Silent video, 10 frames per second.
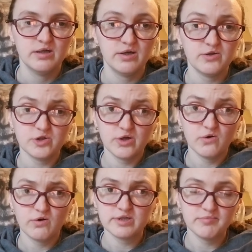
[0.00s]

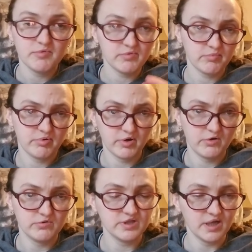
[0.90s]
So some of the
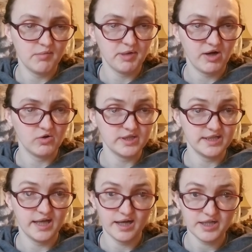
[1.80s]
pros about
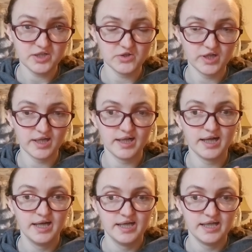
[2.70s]

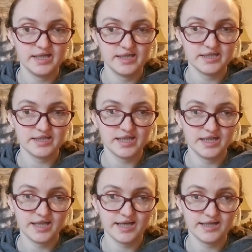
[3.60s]
dehydrating is
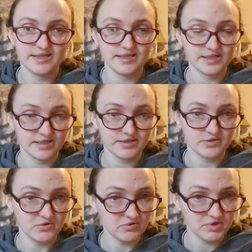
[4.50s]
that it does
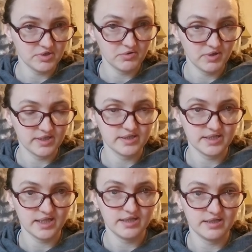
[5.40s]
also
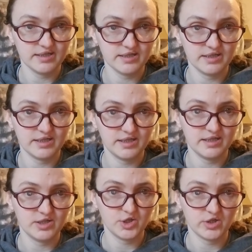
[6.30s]
extend
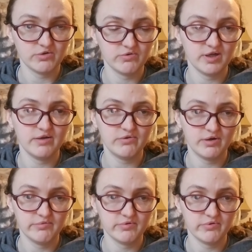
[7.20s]
the shelf life
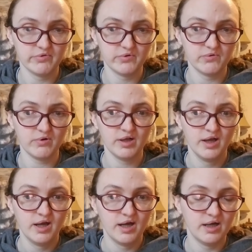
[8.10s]
of the food.
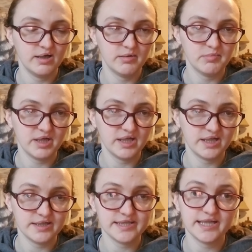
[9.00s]
It
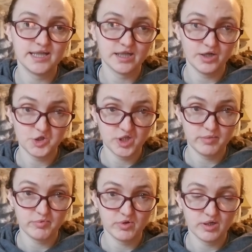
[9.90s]
is a lot
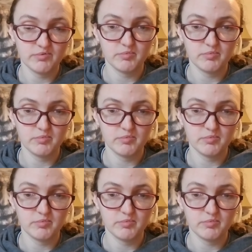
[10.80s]
cheaper of a